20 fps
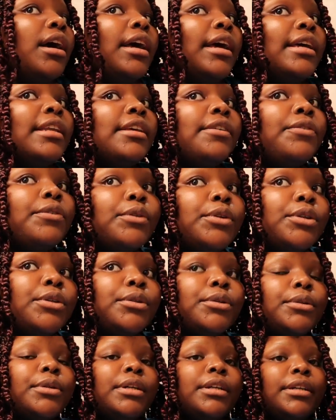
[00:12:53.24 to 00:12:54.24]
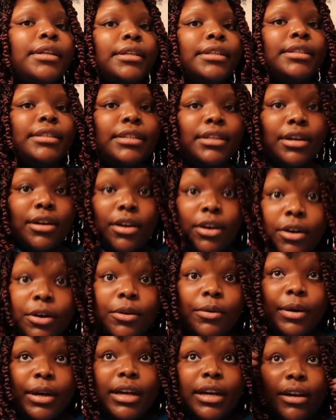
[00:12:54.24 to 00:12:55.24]
And if you do,
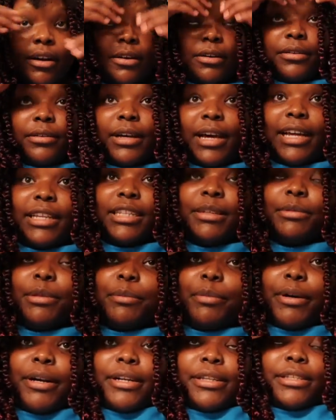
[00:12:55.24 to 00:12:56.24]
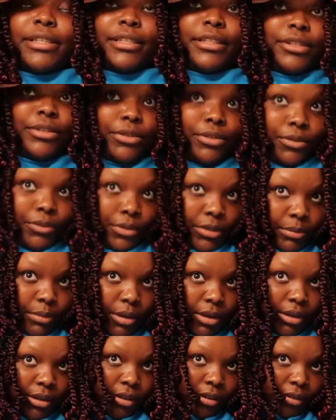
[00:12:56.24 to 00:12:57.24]
oh well, I did my parts a little too
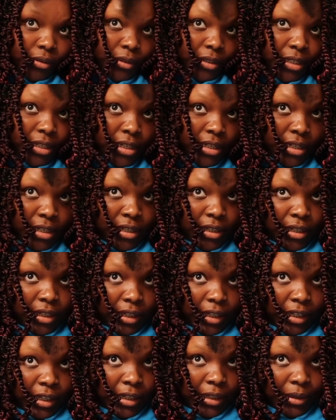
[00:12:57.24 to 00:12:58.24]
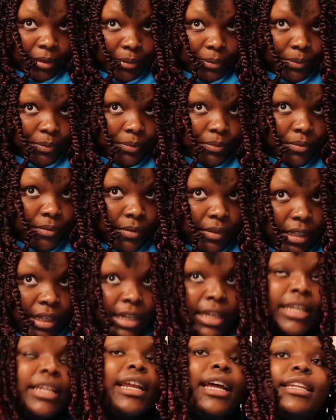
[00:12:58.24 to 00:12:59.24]
small.
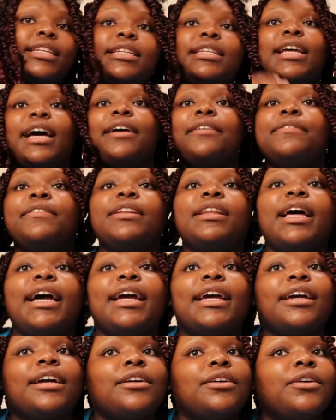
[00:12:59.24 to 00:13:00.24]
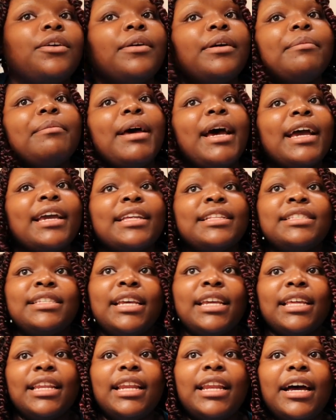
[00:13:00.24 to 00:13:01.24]
And I did not feel like going back and
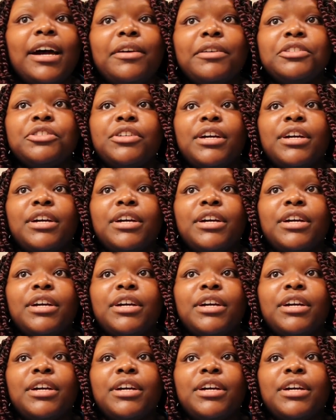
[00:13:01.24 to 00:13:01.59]
taking it out and